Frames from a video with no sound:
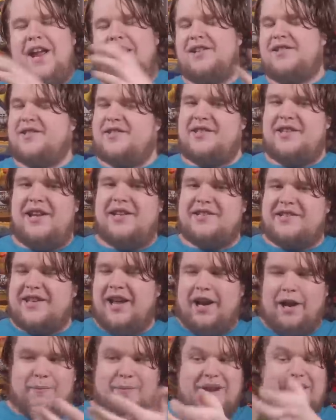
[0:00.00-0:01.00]
it's it's
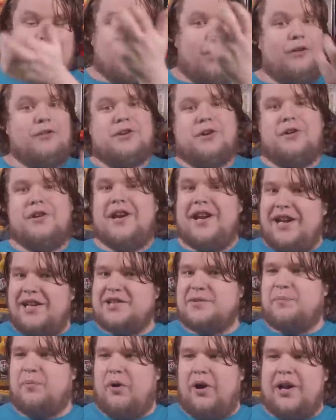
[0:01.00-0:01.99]
gonna meet all your
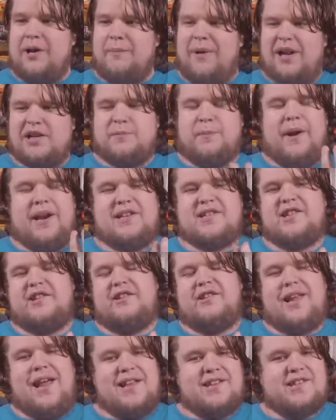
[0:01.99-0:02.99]
needs pretty much, but
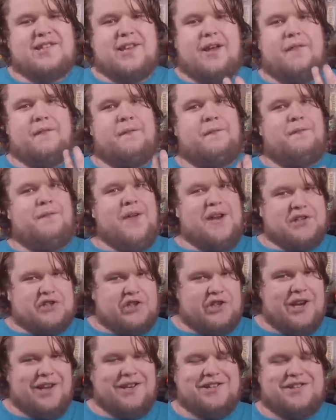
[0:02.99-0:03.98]
it's less
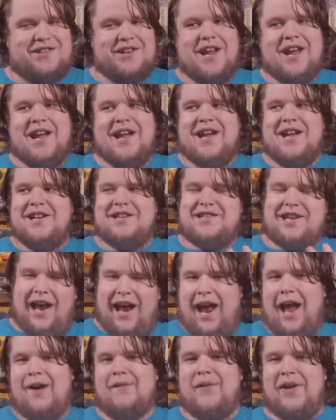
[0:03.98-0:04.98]
efficient to
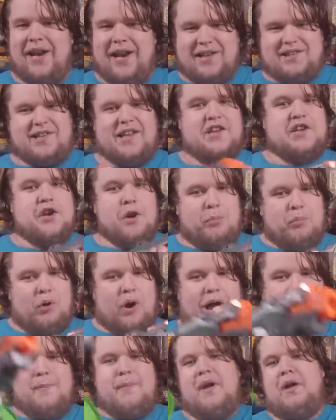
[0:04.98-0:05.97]
have it as like your
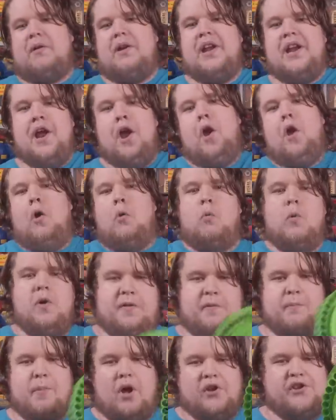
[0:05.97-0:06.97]
primary
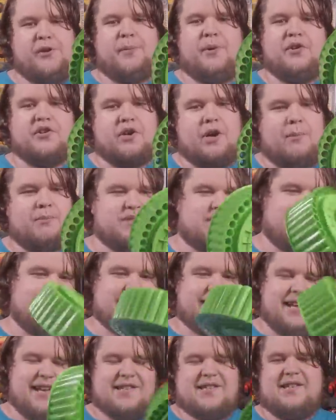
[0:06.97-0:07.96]
with multiple drums
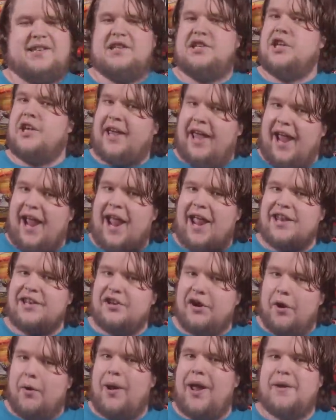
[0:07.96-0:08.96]
like this. Like you
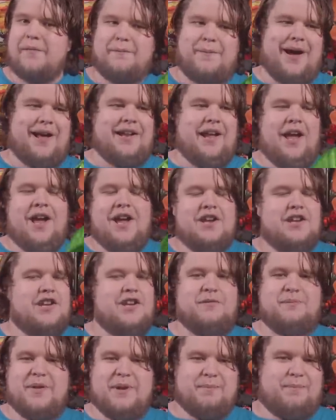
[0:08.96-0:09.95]
can do it, but
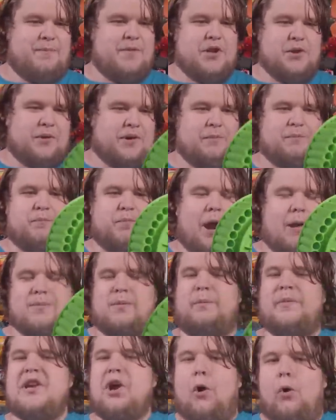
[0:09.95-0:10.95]
you'd be you could
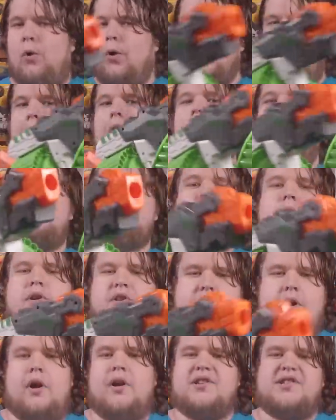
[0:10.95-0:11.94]
probably hold a
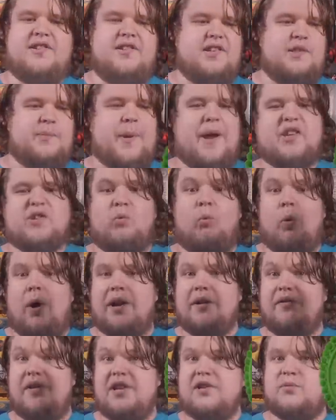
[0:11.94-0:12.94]
hundred darts in the space
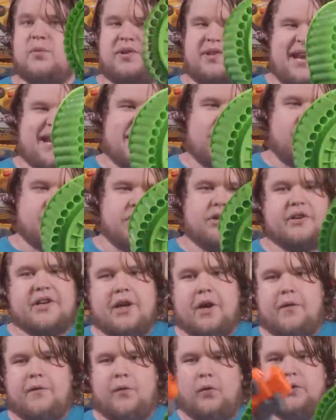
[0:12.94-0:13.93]
one of these would take on your
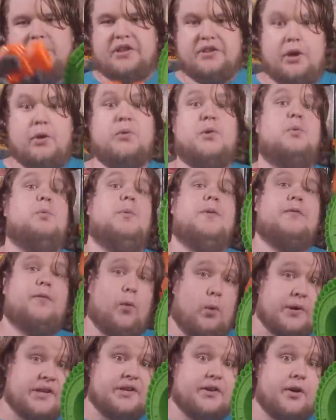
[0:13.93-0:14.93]
gear fully loaded with
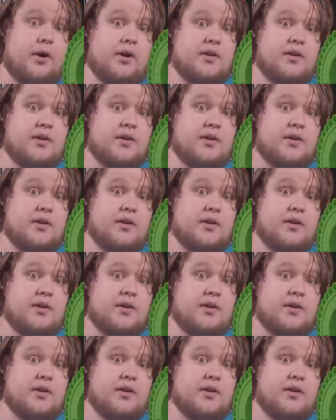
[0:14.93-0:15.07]
40